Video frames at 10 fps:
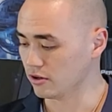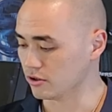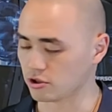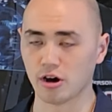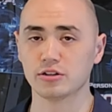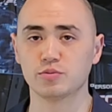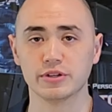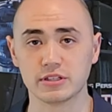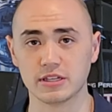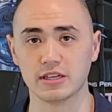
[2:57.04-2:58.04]
Scotch
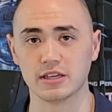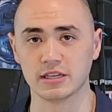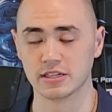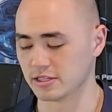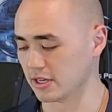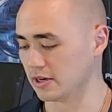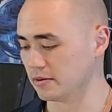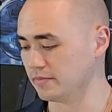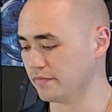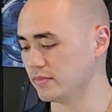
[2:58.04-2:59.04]
whiskey is
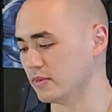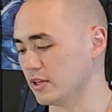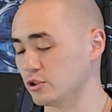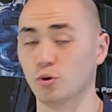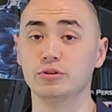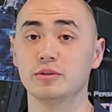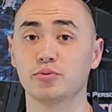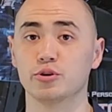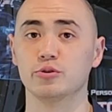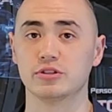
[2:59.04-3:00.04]
it's only
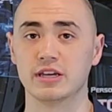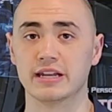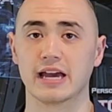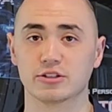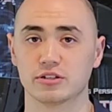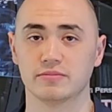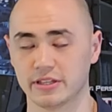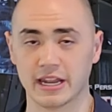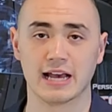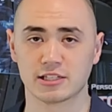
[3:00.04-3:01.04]
produced in
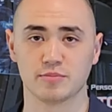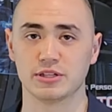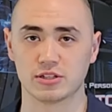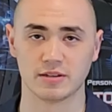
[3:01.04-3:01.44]
it has to be